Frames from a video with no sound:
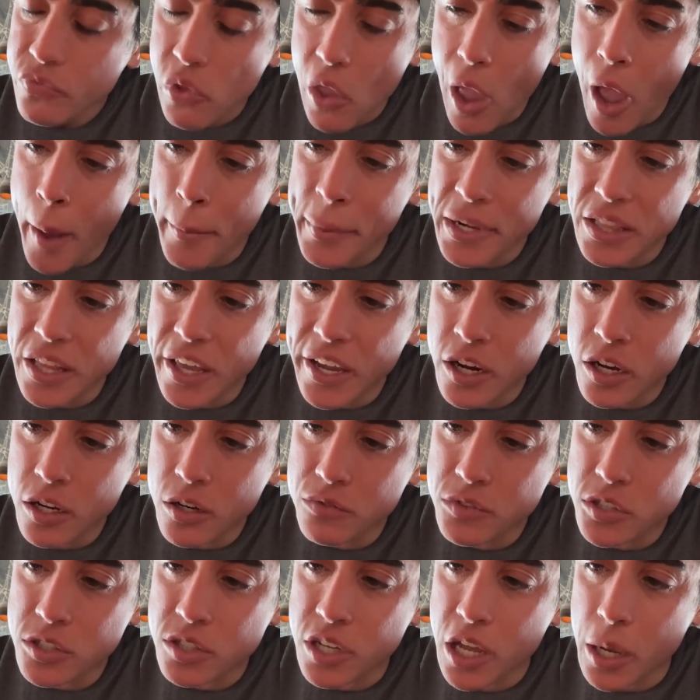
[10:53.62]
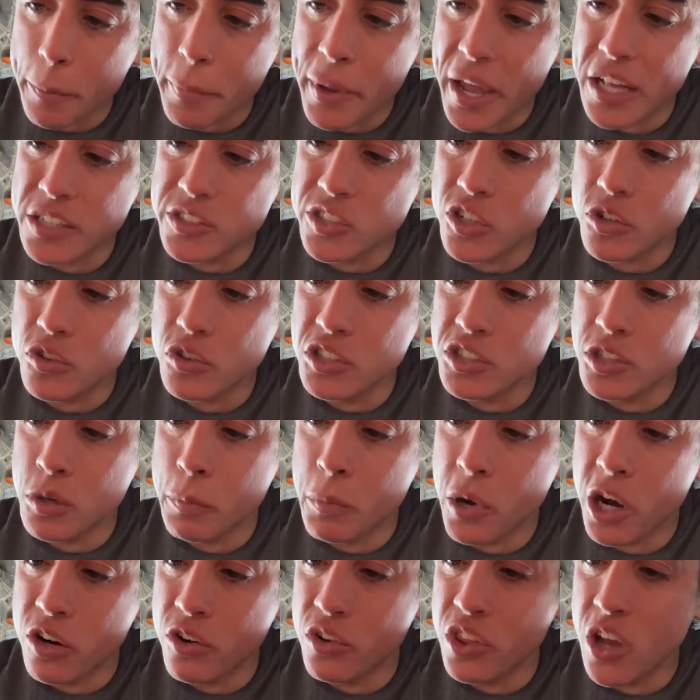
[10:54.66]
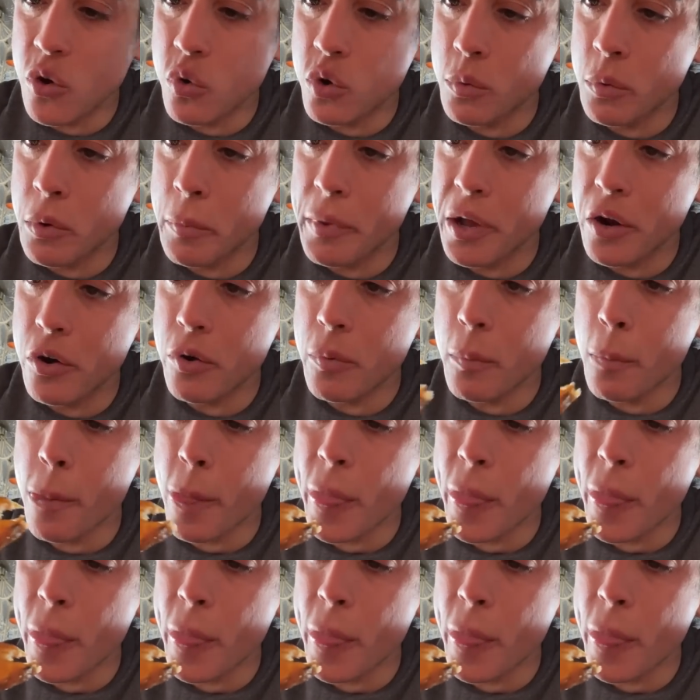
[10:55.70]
I mean, they could have just like pan-seared these in butter and they would have been better.